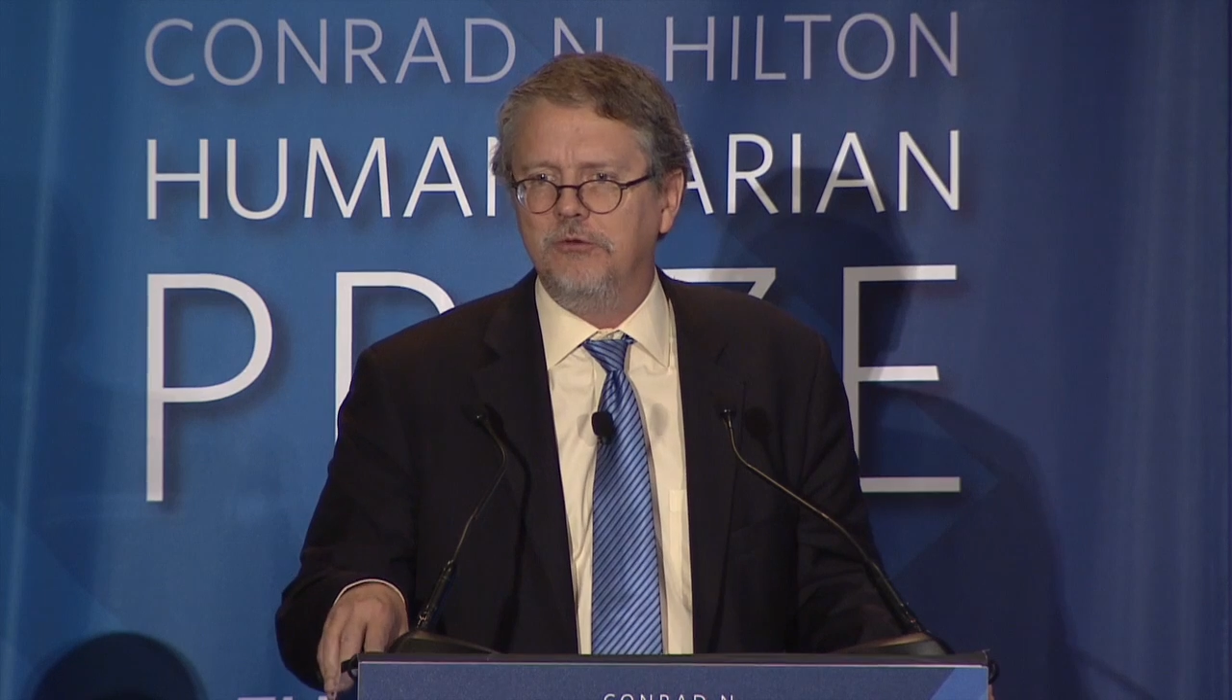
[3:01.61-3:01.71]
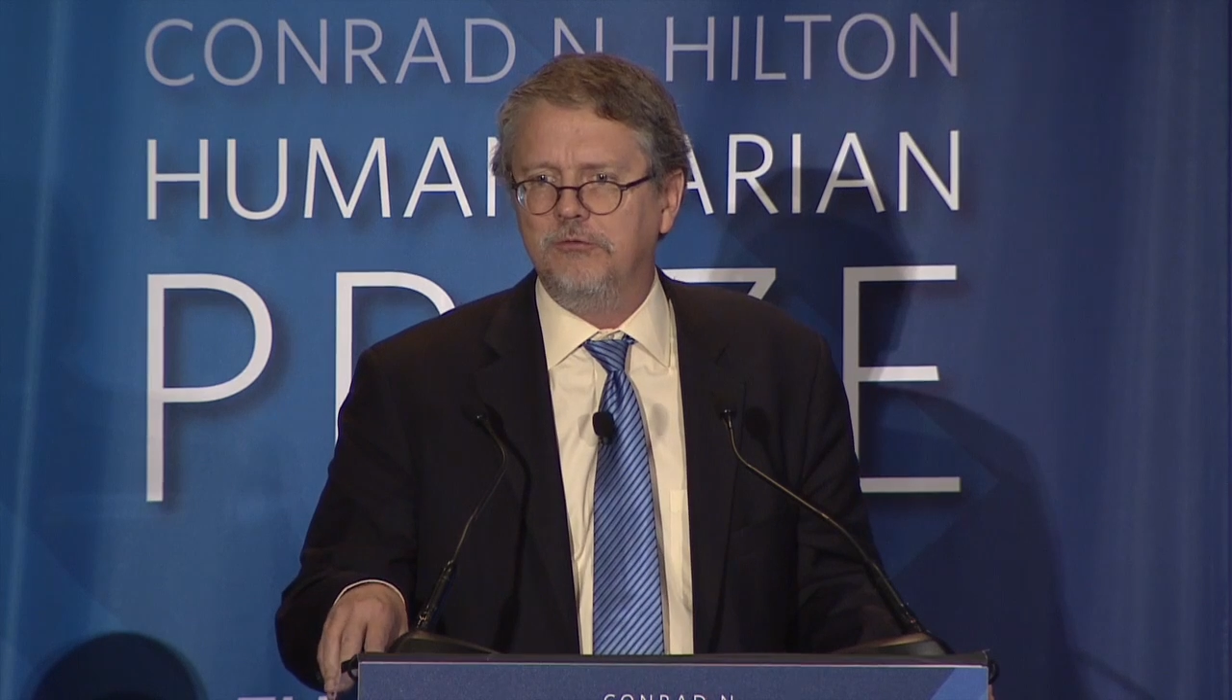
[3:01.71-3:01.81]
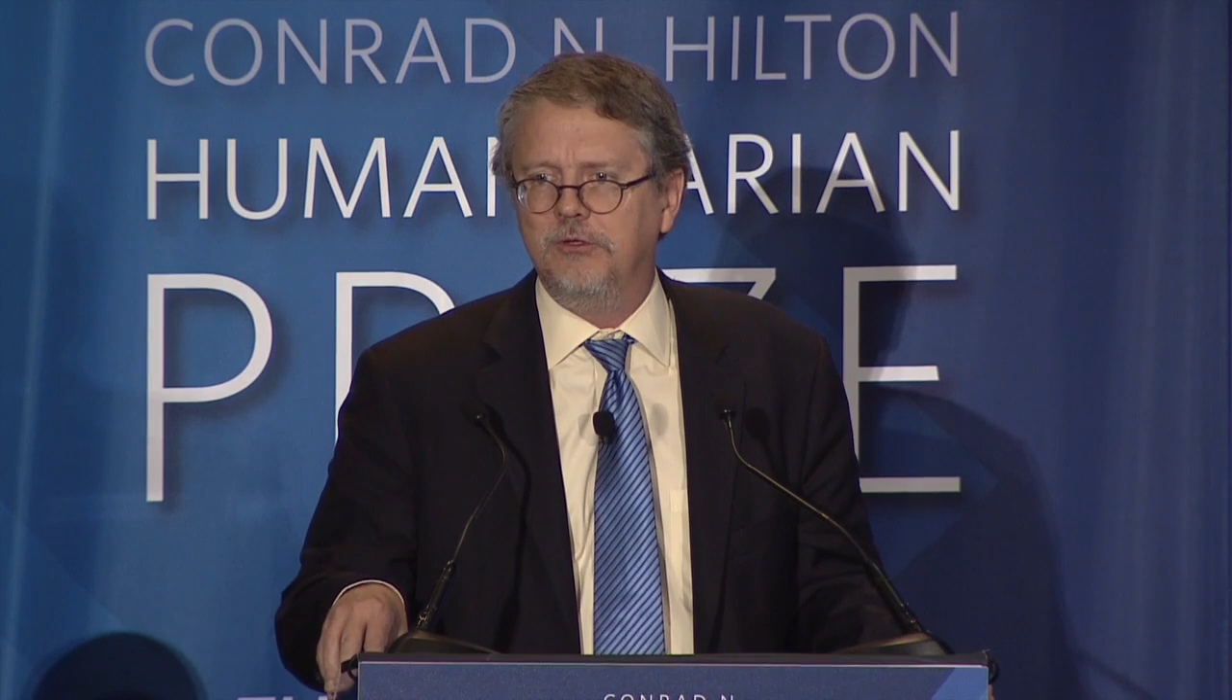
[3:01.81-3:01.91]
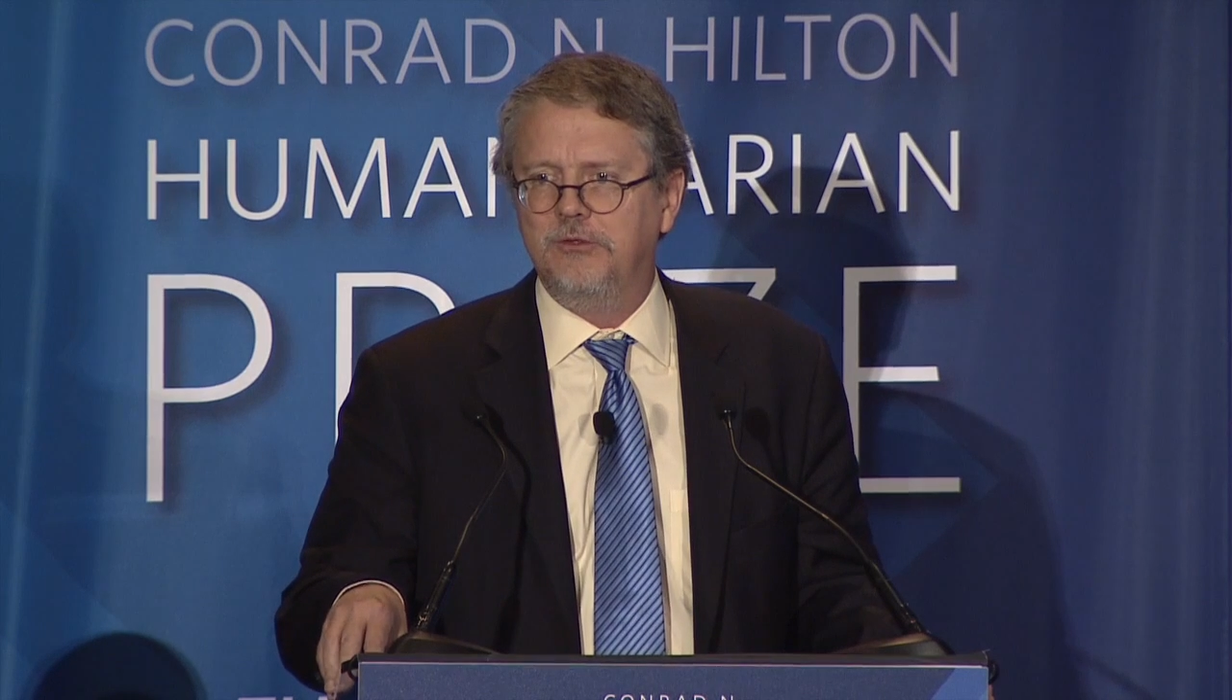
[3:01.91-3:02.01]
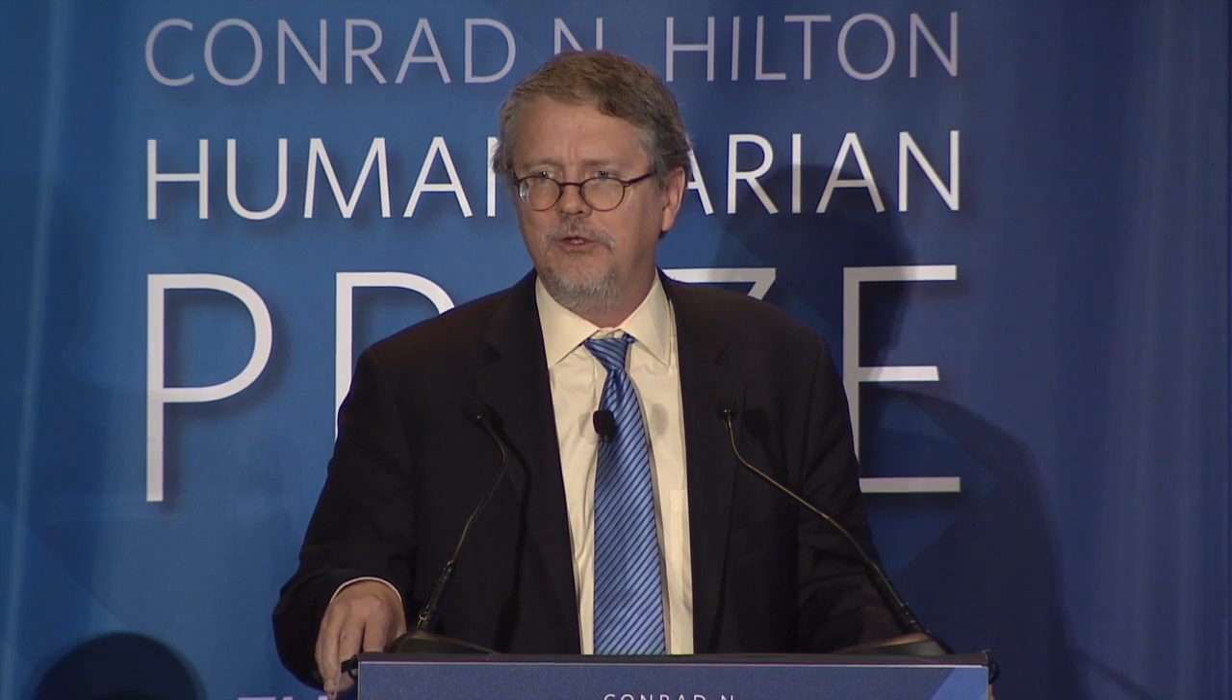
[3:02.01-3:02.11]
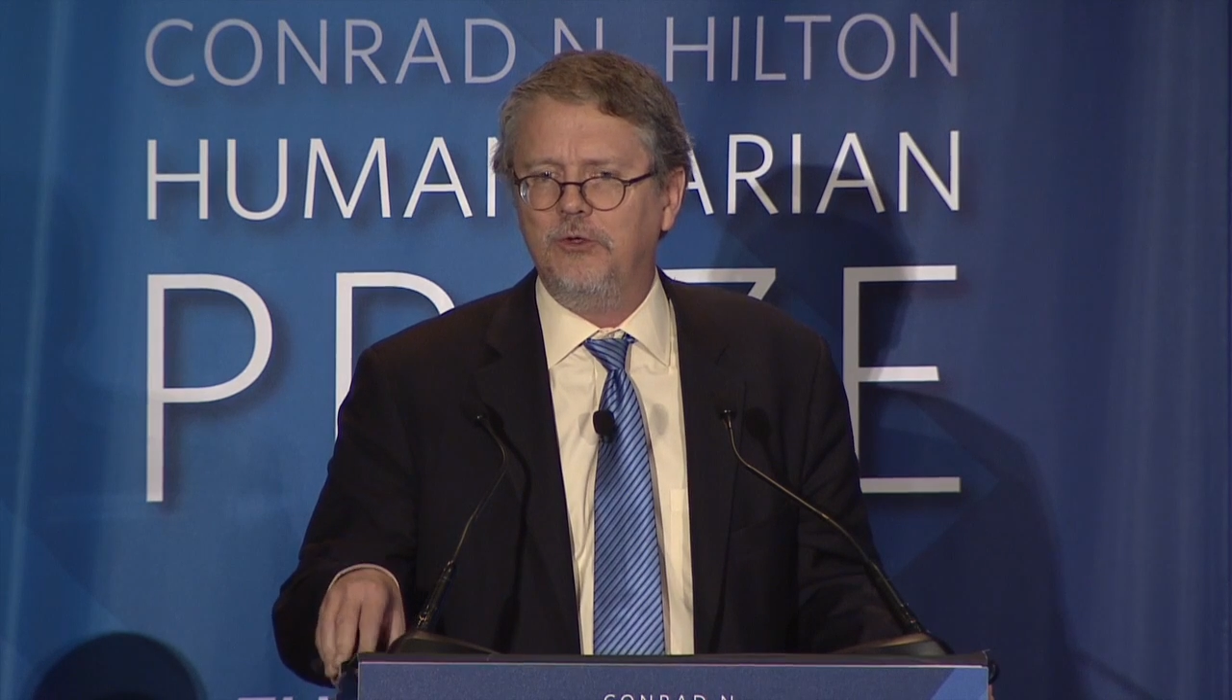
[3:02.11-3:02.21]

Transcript: vivid that